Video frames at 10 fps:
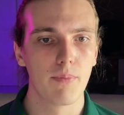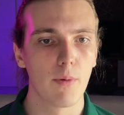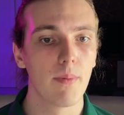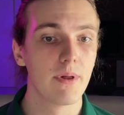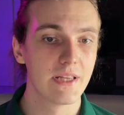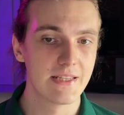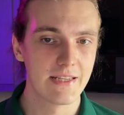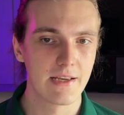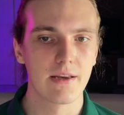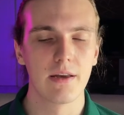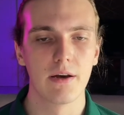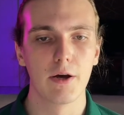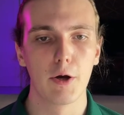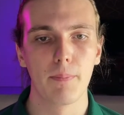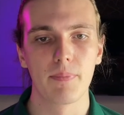probabilistic
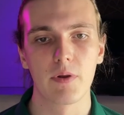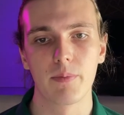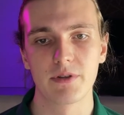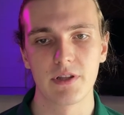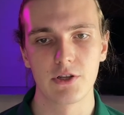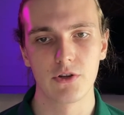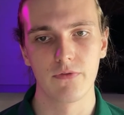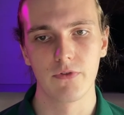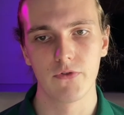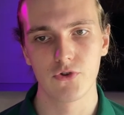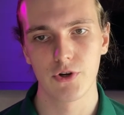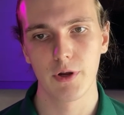representation of the future.